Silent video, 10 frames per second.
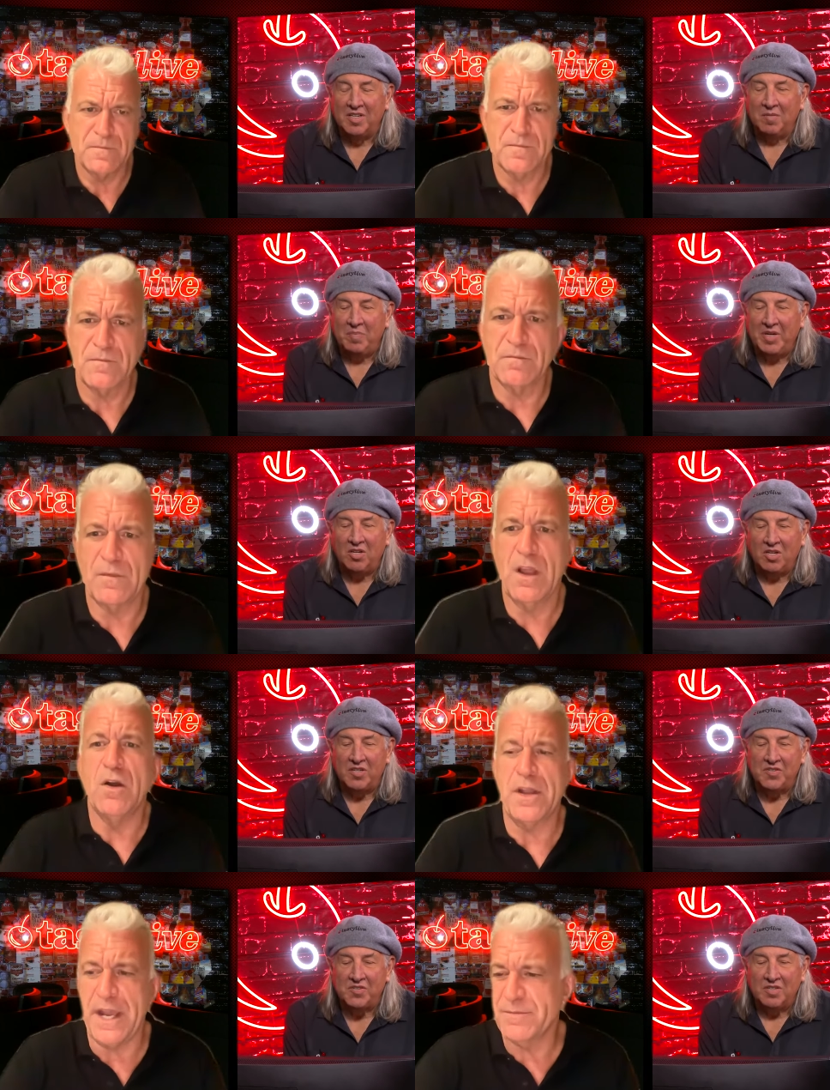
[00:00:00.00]

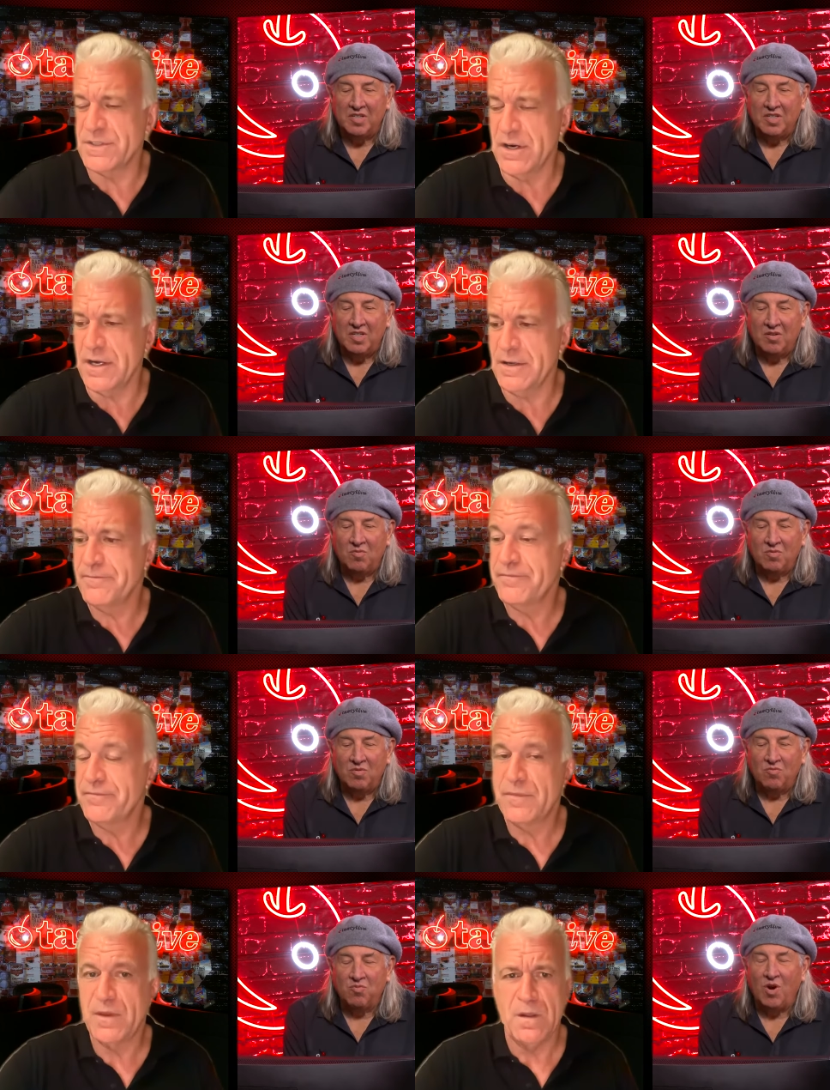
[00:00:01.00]
Speaker 1: because okay, I'm sorry,
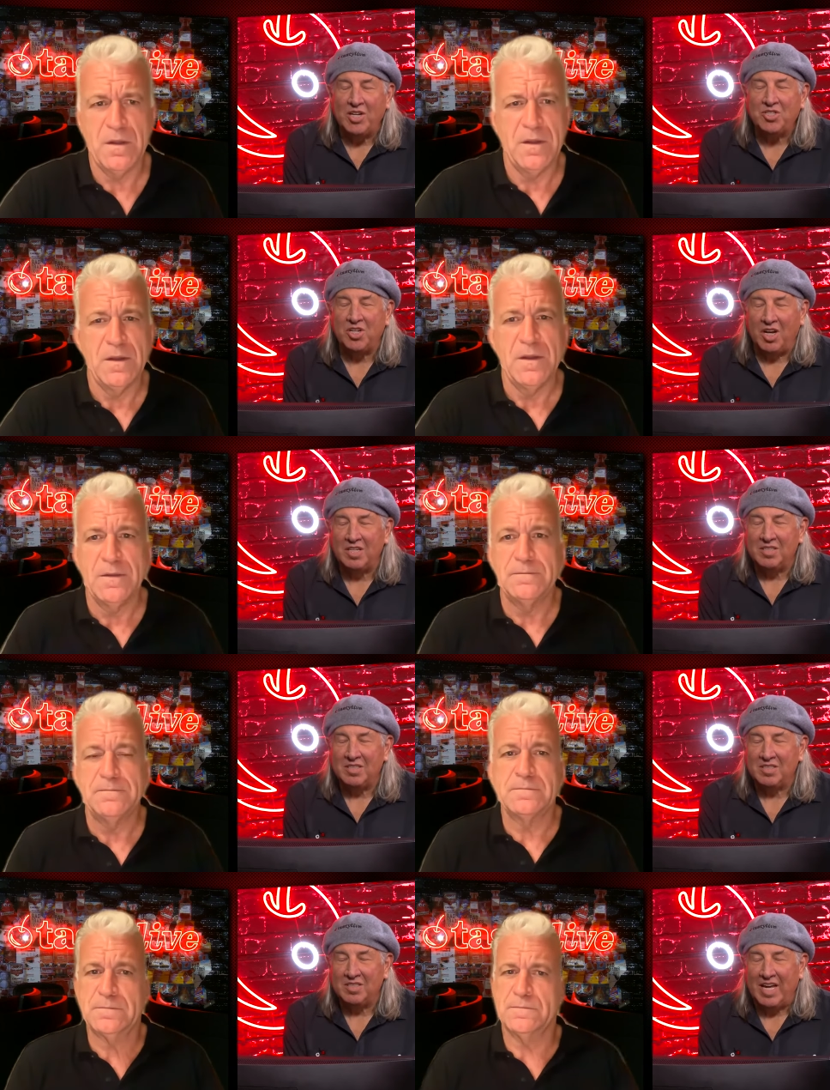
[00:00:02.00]
Russia
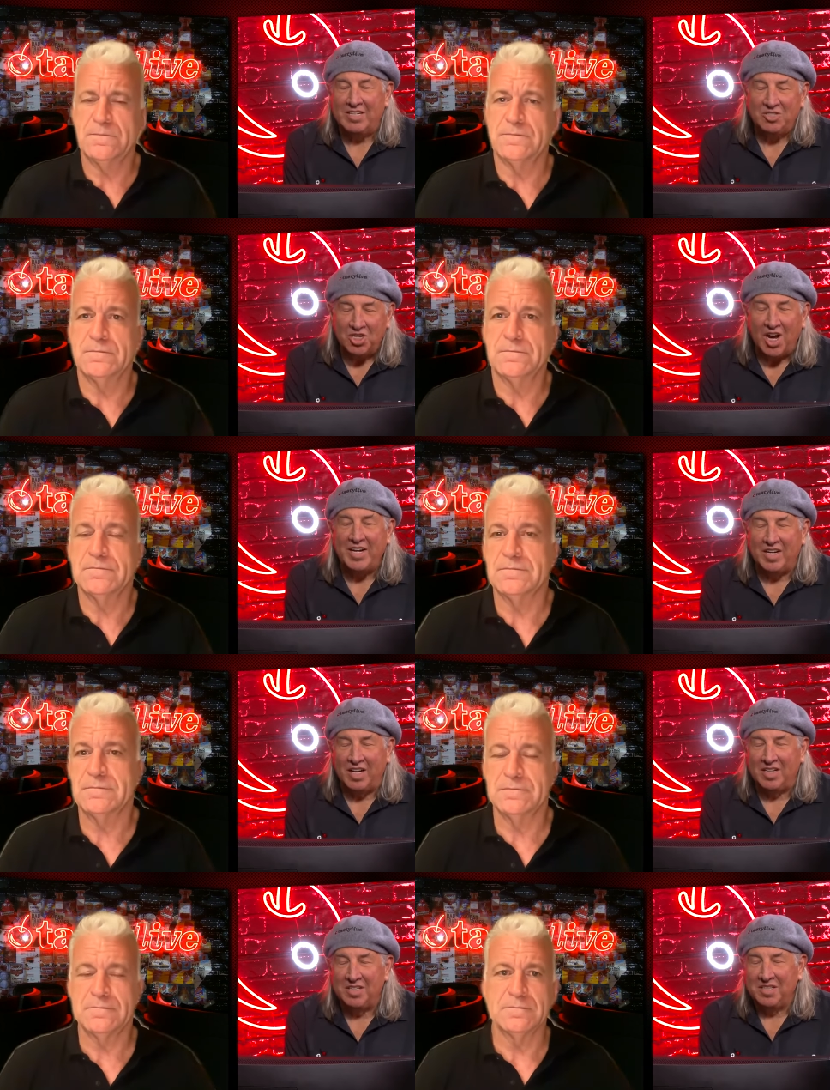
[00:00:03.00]
and
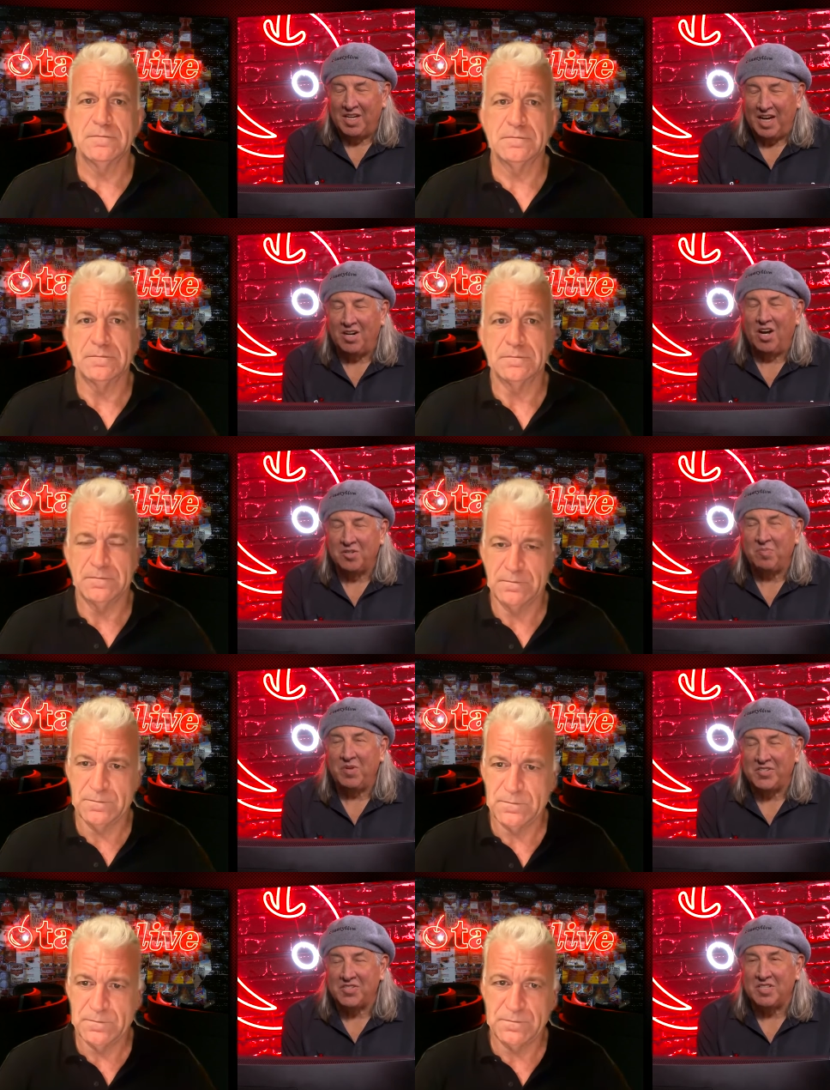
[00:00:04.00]
China and other
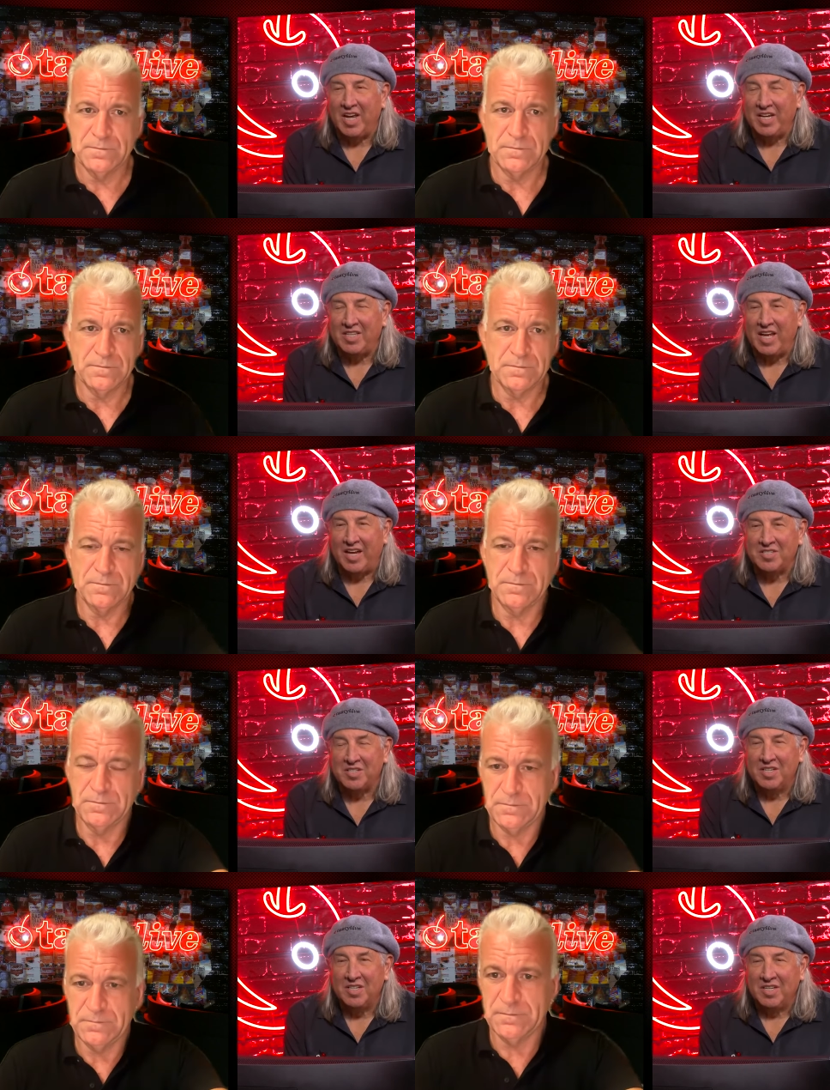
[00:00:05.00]
places like that
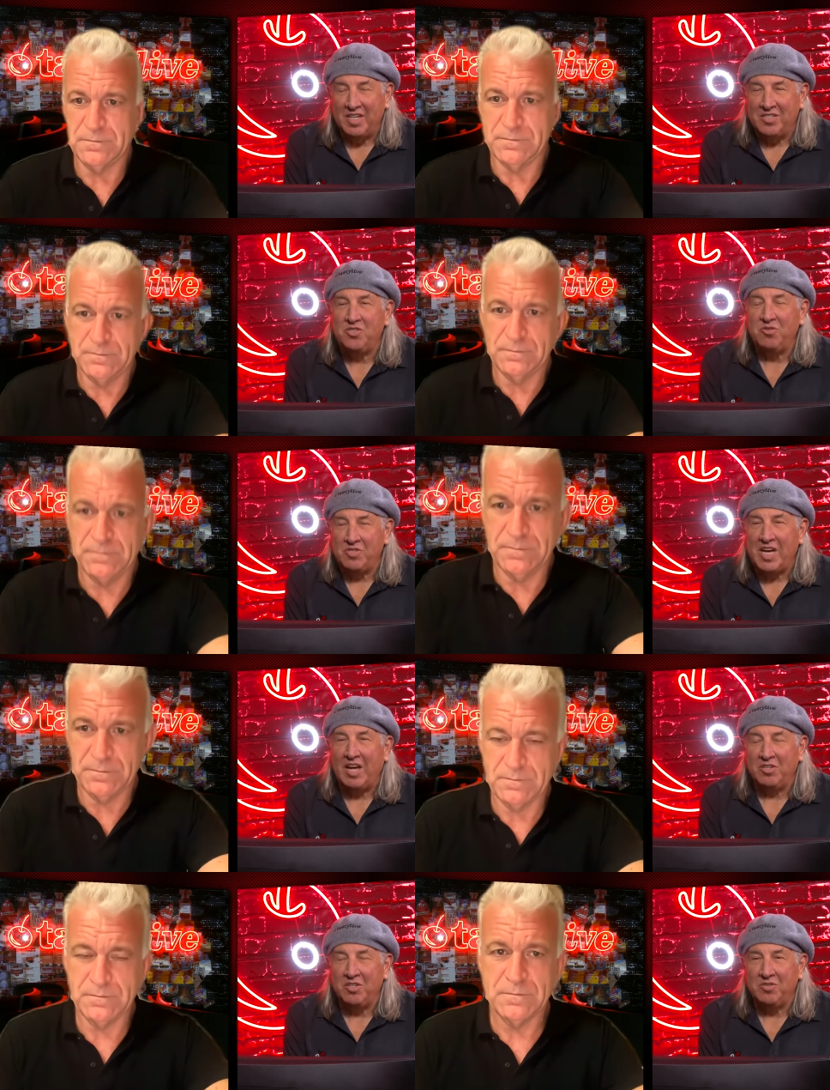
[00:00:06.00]
that do tell
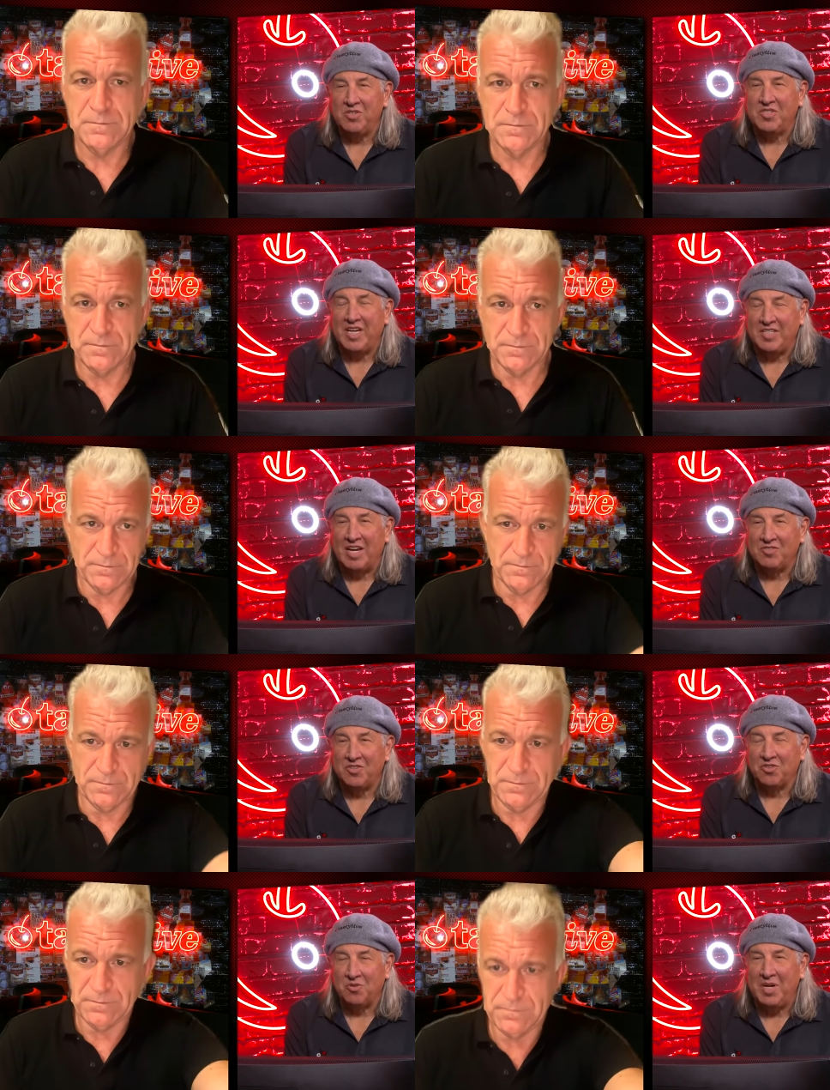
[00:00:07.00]
you to take down
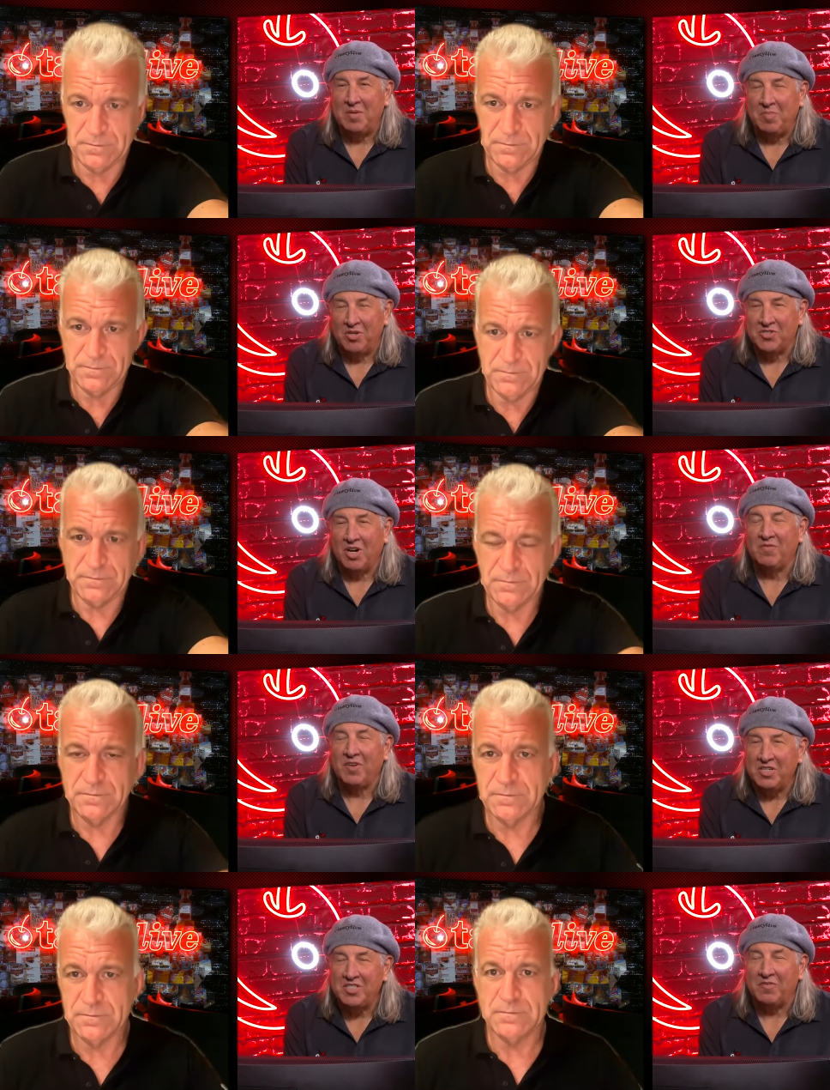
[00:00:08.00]
social media posts are very
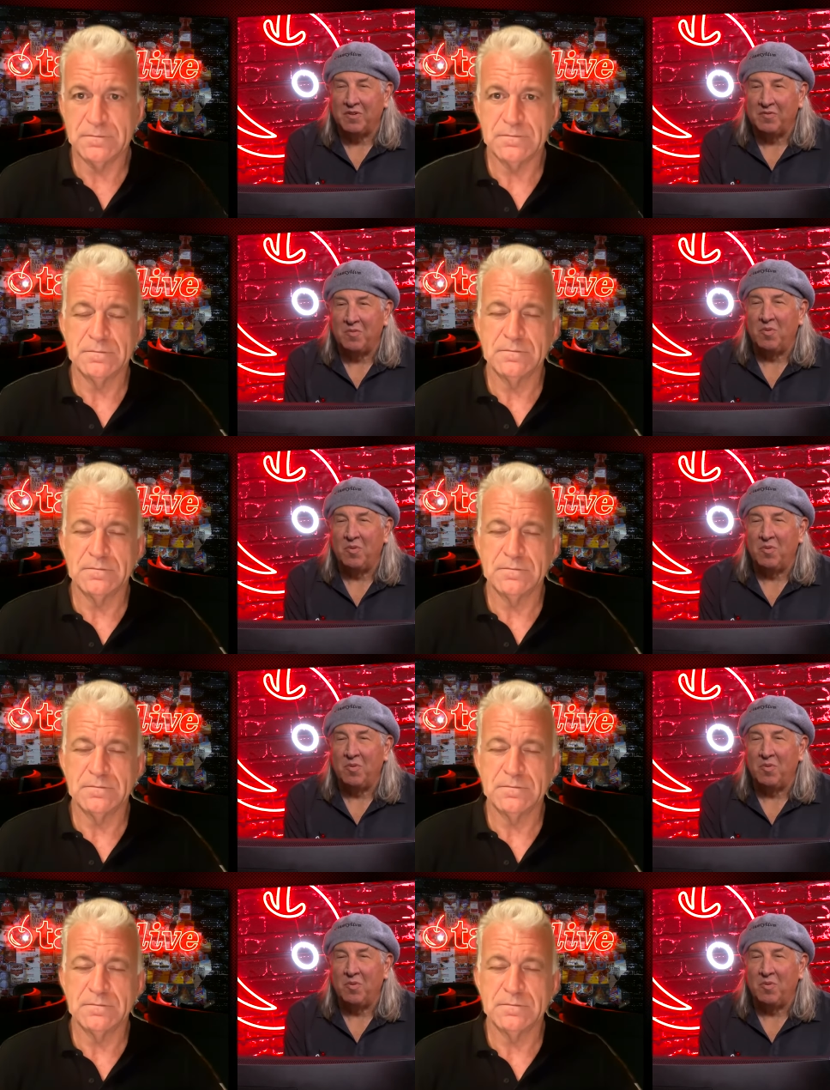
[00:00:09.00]
different from what